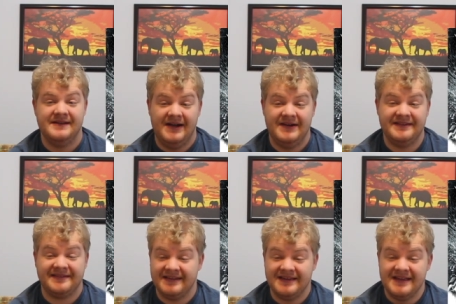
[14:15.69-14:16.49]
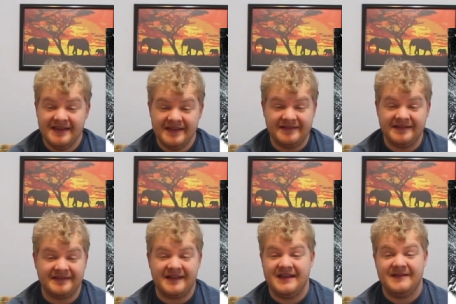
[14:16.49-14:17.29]
Honestly, this is
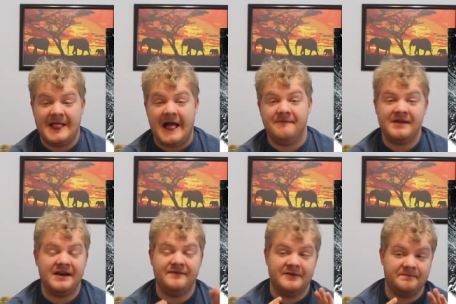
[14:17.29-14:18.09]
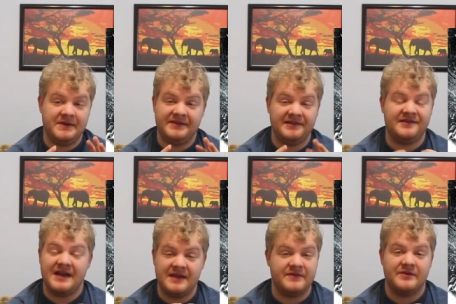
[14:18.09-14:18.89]
like, this is
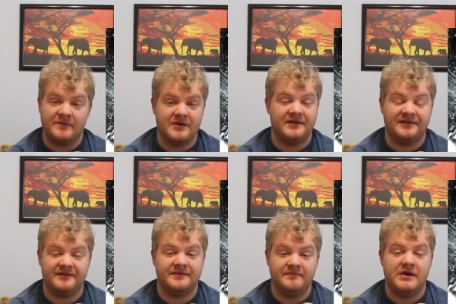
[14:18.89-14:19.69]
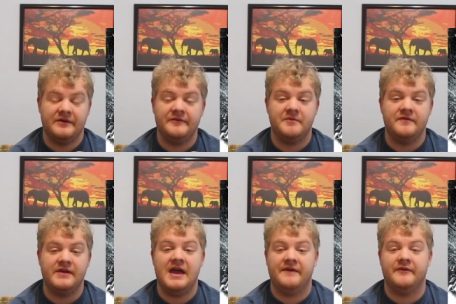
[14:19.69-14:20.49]
not even the worst Marvel
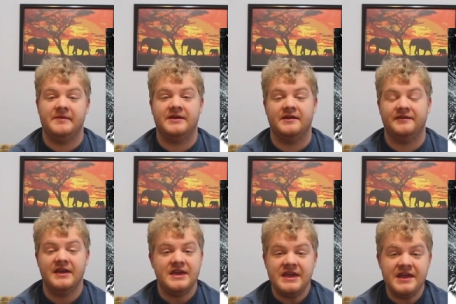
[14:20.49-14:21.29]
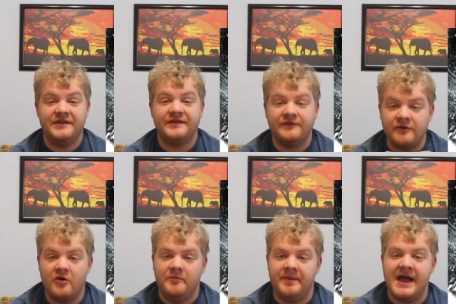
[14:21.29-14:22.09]
movie ever because it's
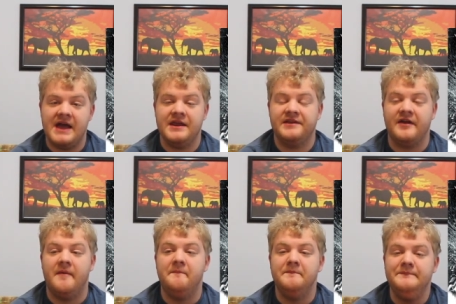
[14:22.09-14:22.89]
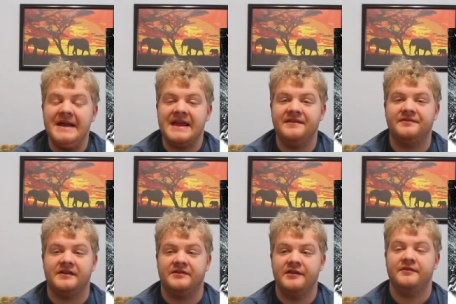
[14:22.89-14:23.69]
so bad, it's
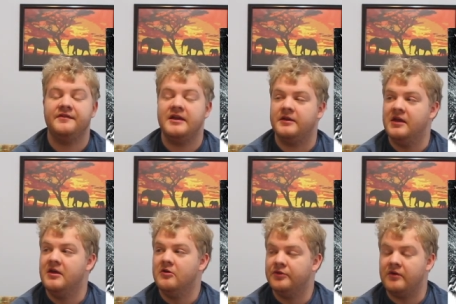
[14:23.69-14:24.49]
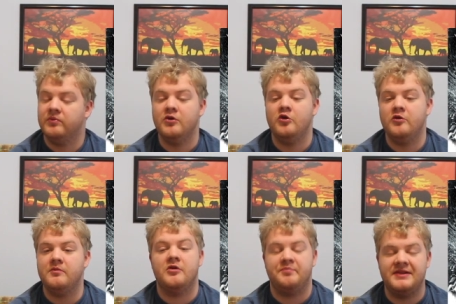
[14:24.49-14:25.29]
amazing. This is like The
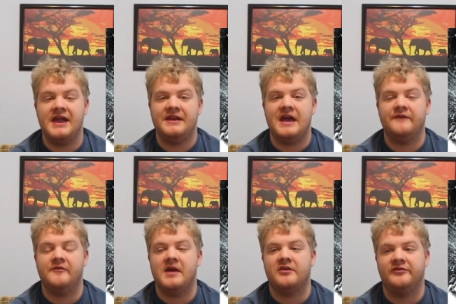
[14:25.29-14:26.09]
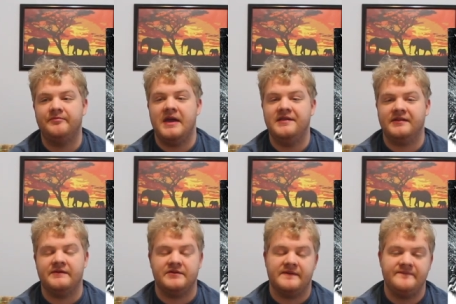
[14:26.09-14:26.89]
Room or Plan 9 from Outer Space
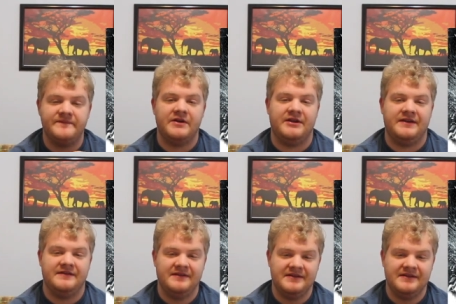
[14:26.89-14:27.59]
levels of funny.